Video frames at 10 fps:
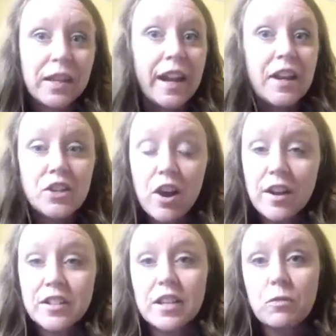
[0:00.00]
Like I
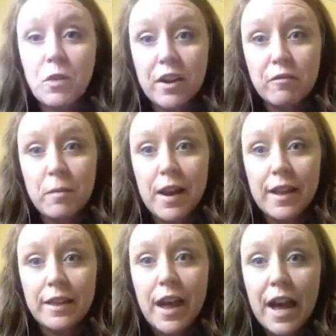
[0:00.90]
talked in one of my
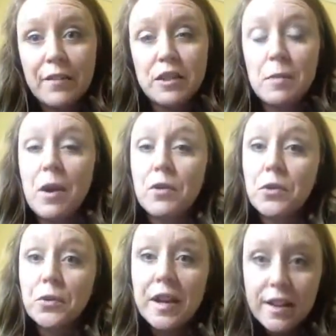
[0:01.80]
lives about
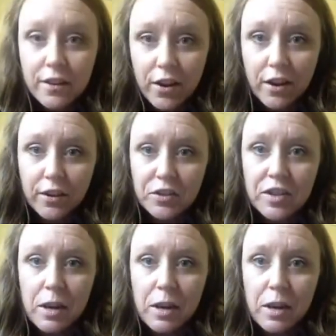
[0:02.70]
greeting cards.